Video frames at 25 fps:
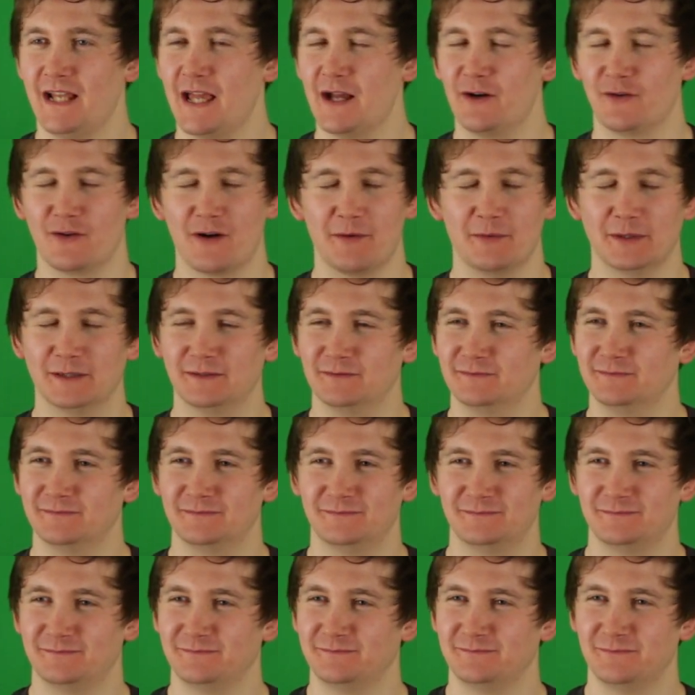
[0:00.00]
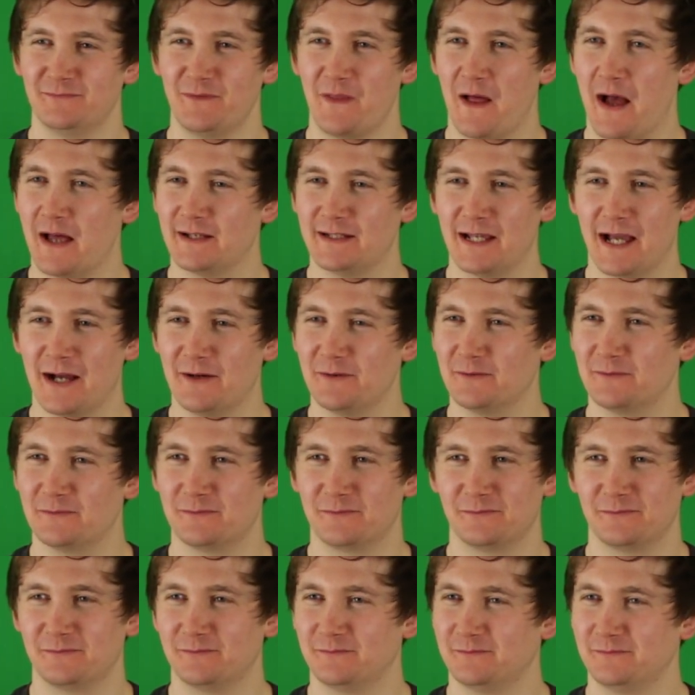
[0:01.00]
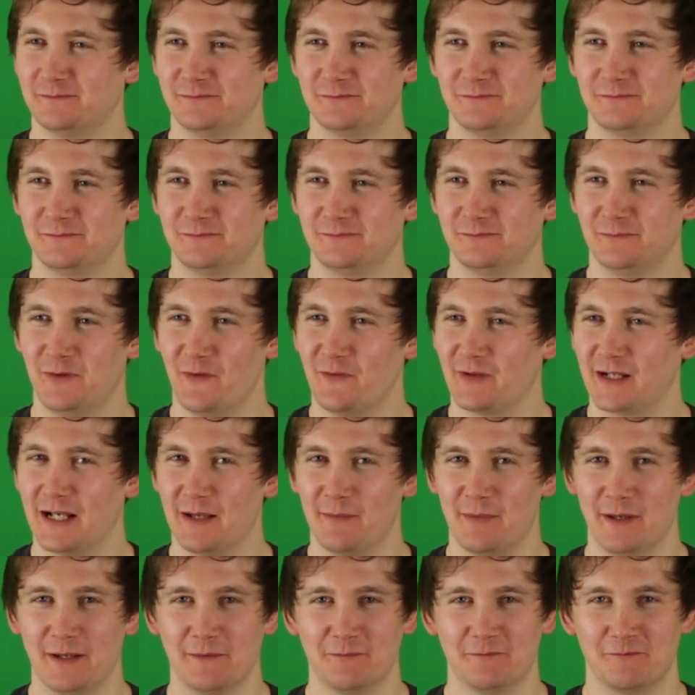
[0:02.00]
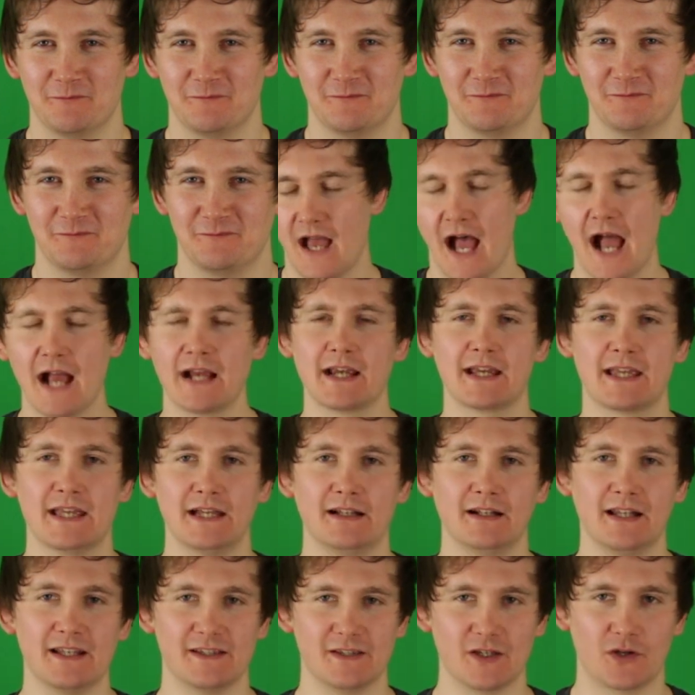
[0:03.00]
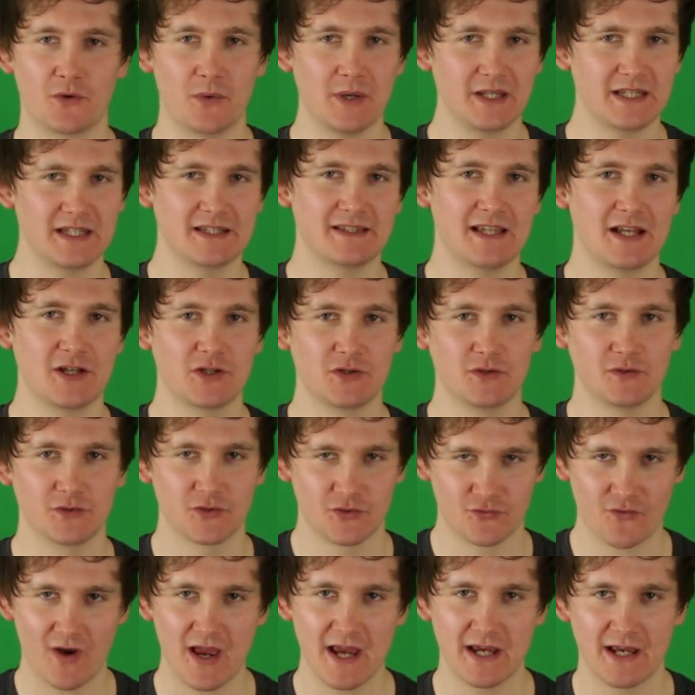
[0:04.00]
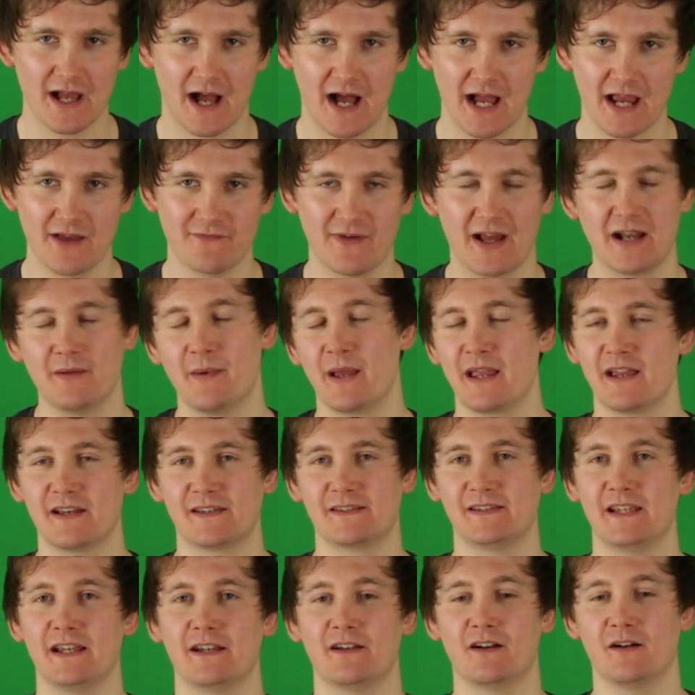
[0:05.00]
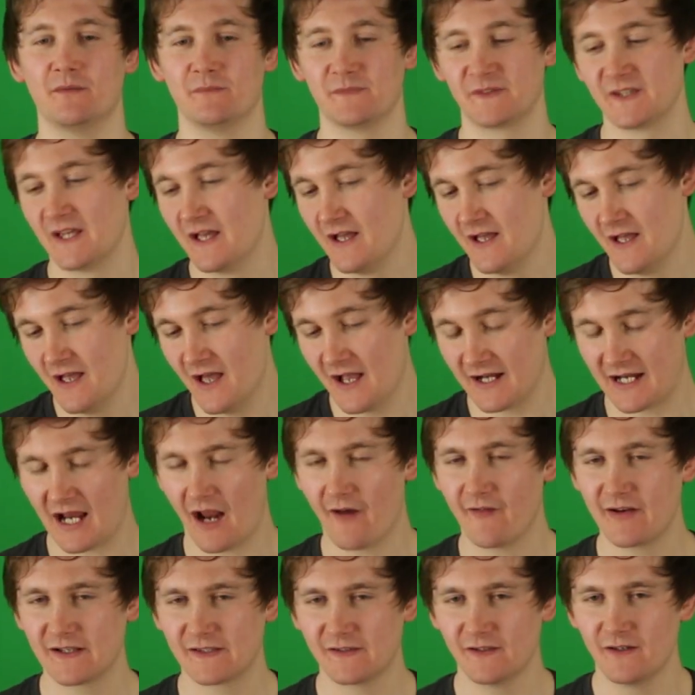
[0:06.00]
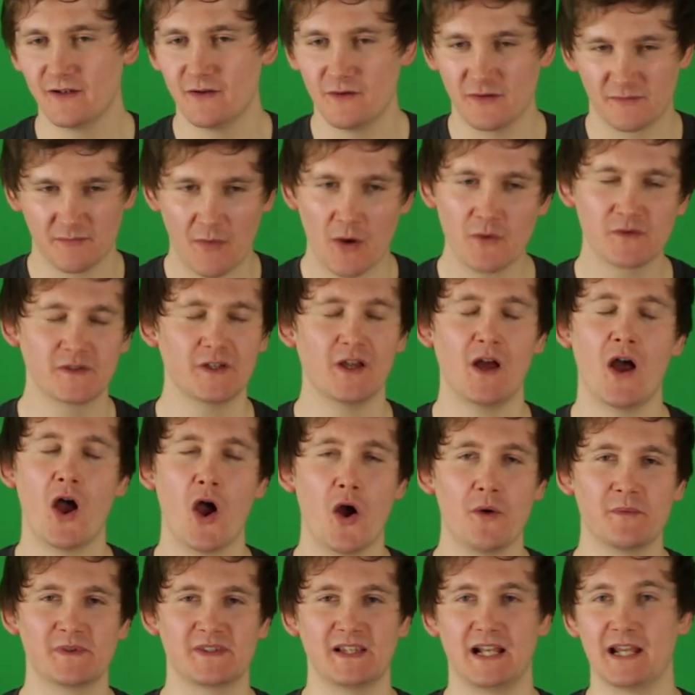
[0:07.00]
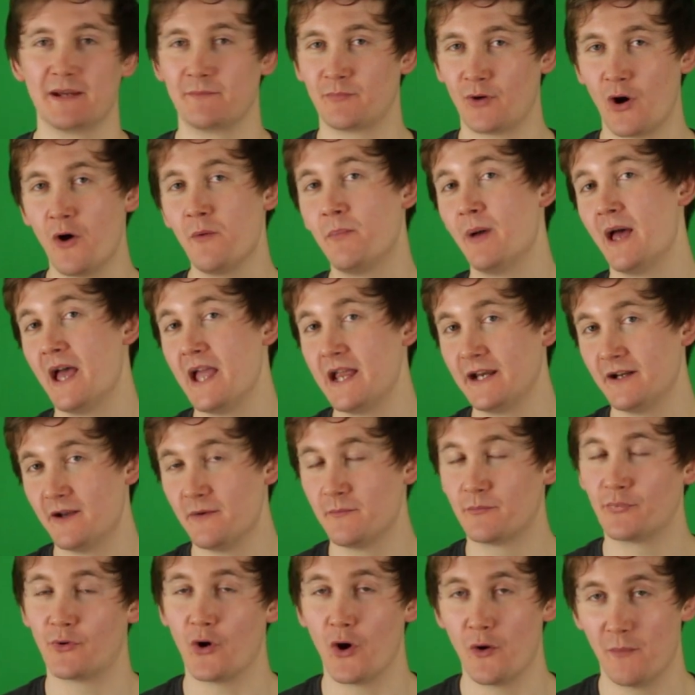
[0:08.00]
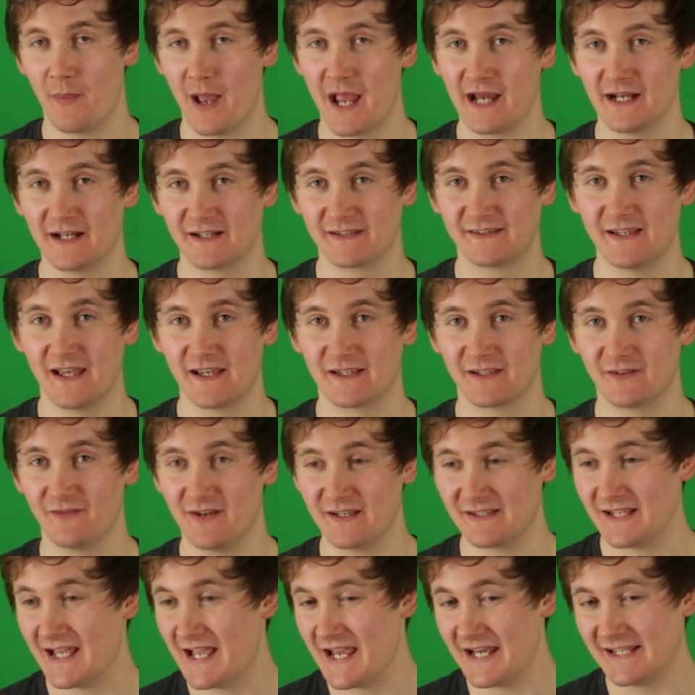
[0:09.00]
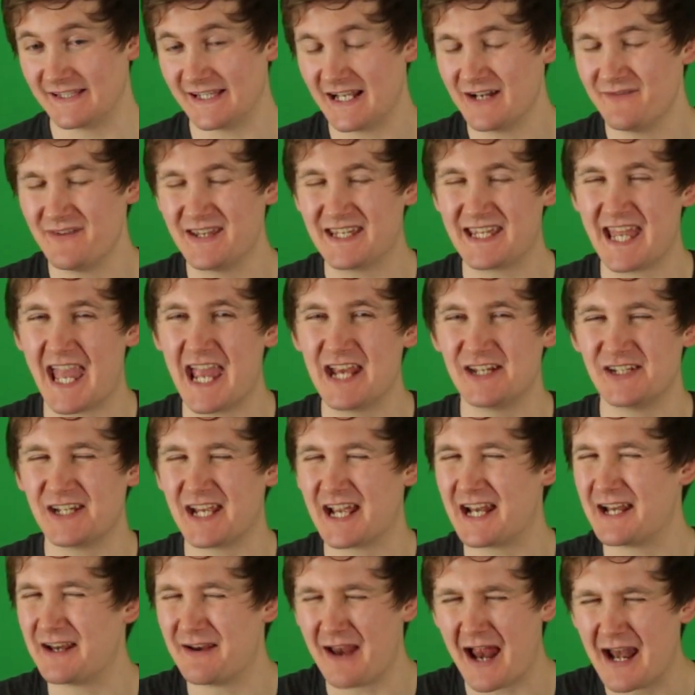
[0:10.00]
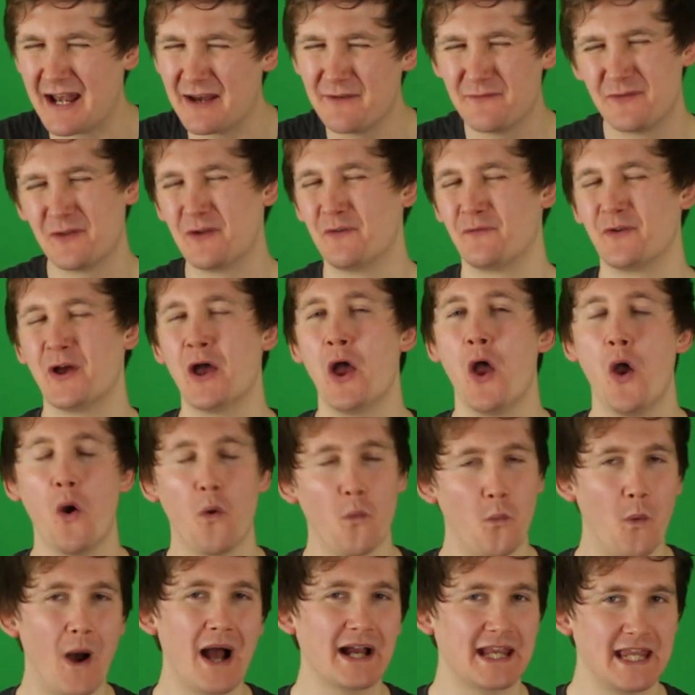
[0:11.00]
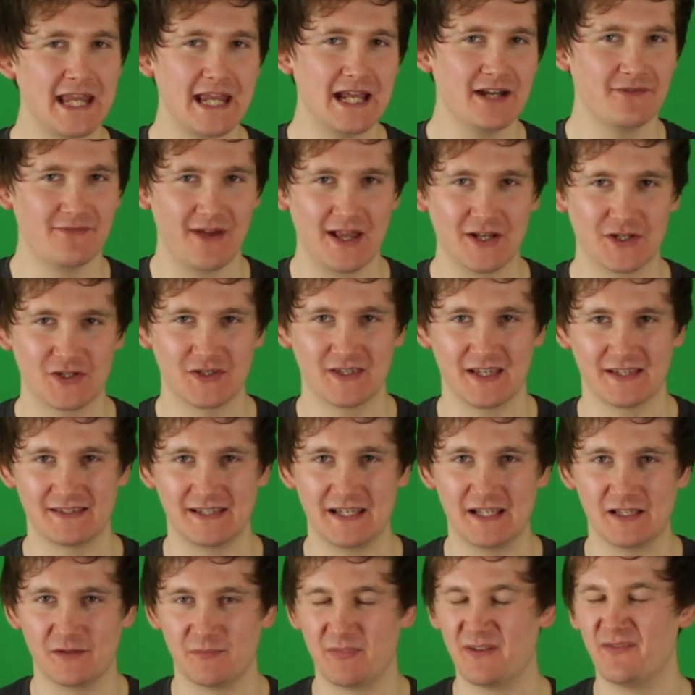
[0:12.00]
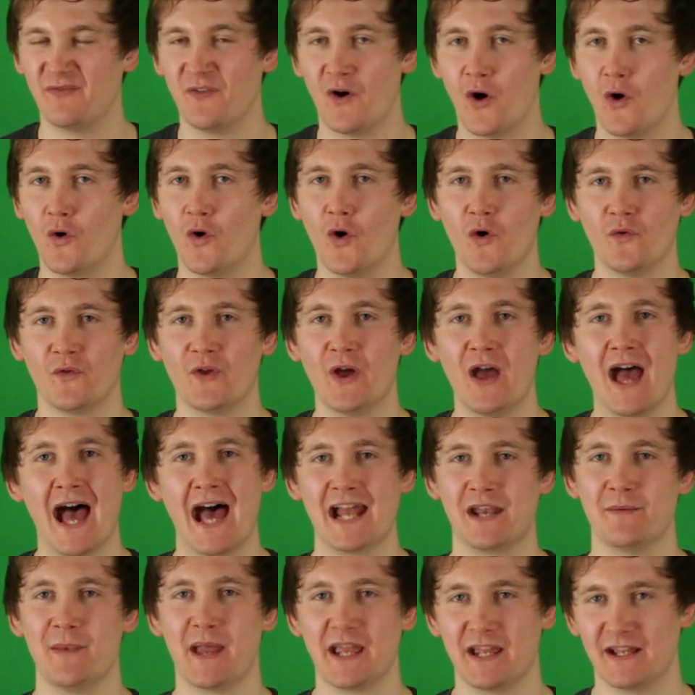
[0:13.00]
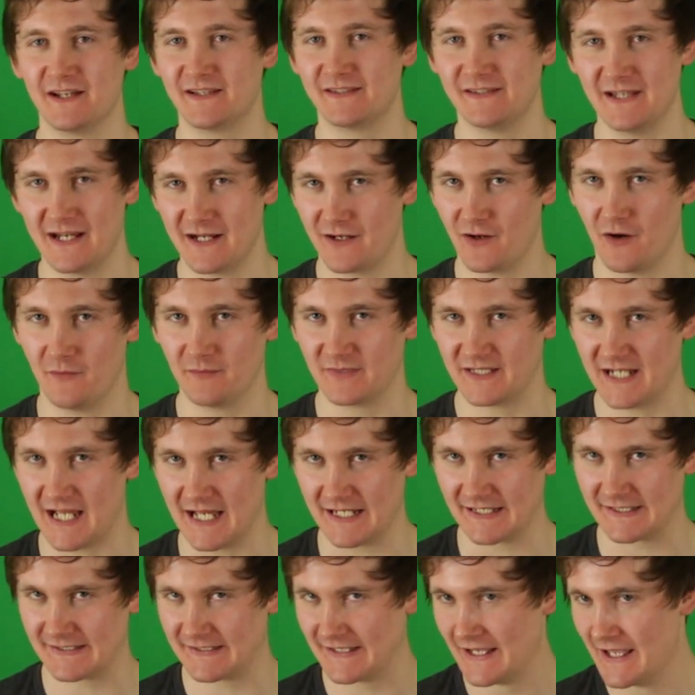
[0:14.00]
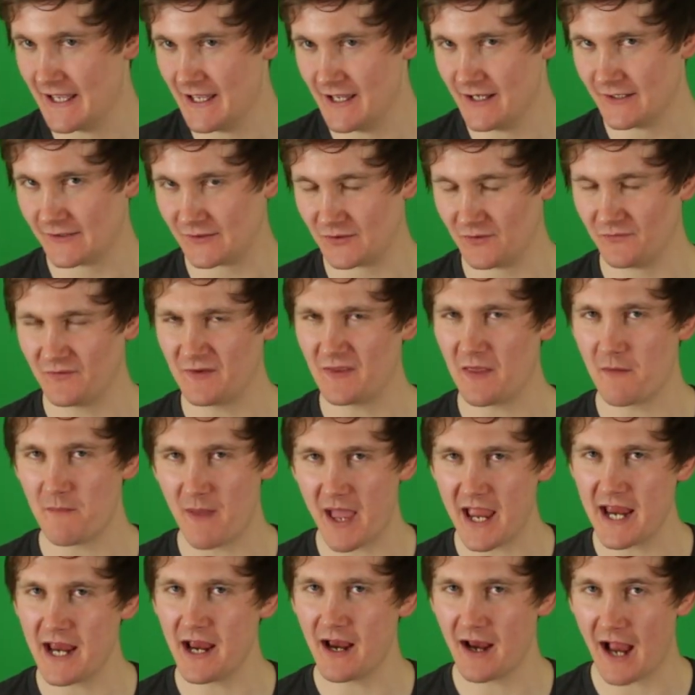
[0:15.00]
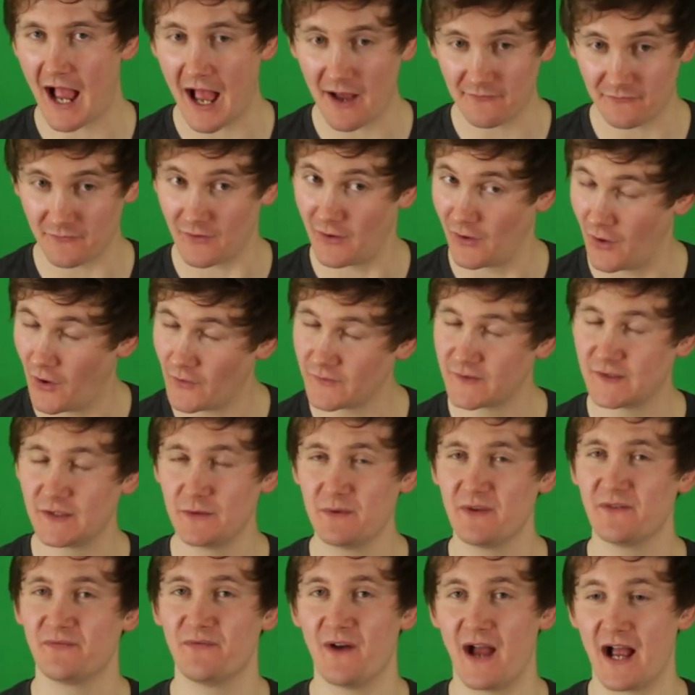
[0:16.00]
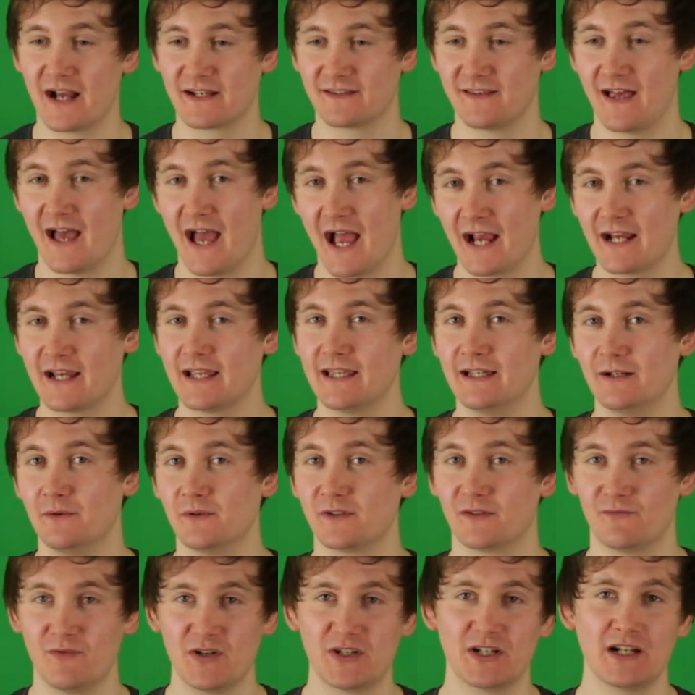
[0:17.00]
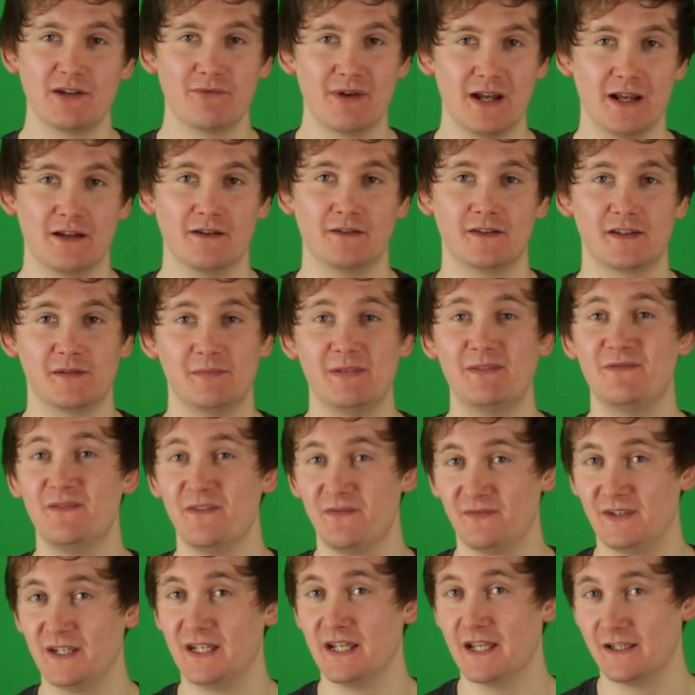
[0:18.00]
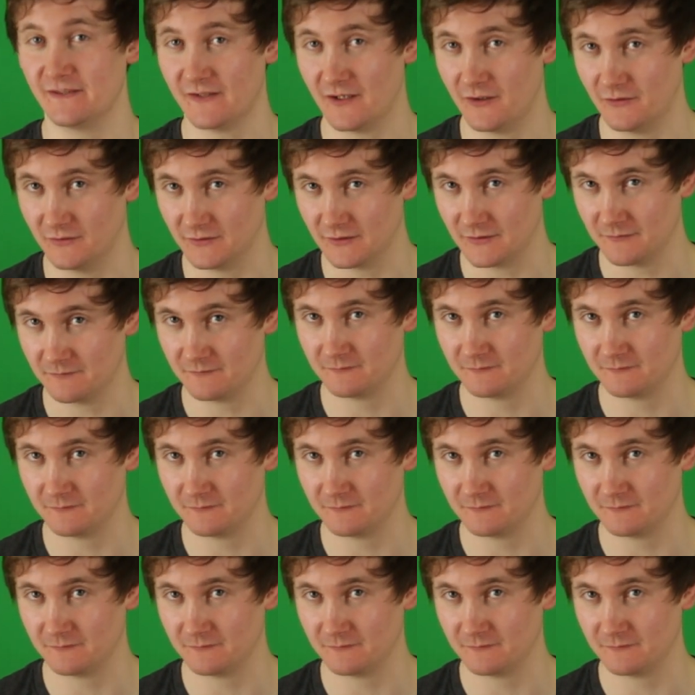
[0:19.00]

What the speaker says: Dale Gribble, without a doubt. Put the clip in. Hank Hill is the quintessential straight guy of animated sitcoms, a character who is most at home selling propane and propane accessories, instead of engaging in any of the other wacky adventures that seem to befall other animated sitcom dads. Something that may have a lot to do with the fact that Hank Hill was originally written to be 50 years old.